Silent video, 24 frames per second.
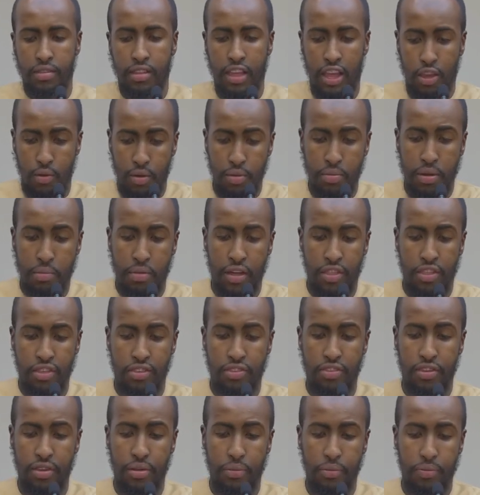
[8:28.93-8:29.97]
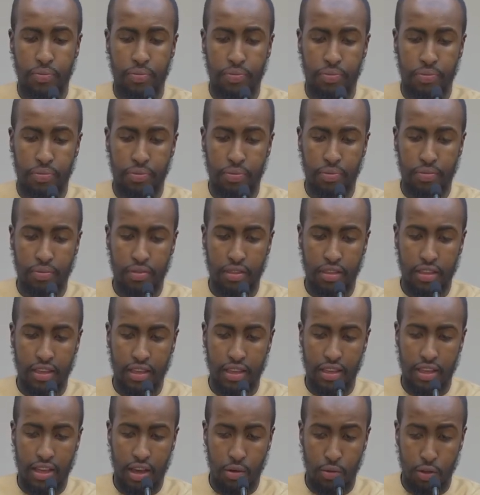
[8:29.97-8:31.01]
Are you with me, brothers?
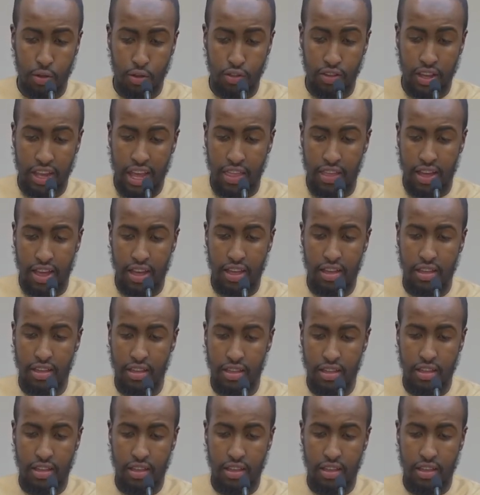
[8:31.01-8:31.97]
Are we all together?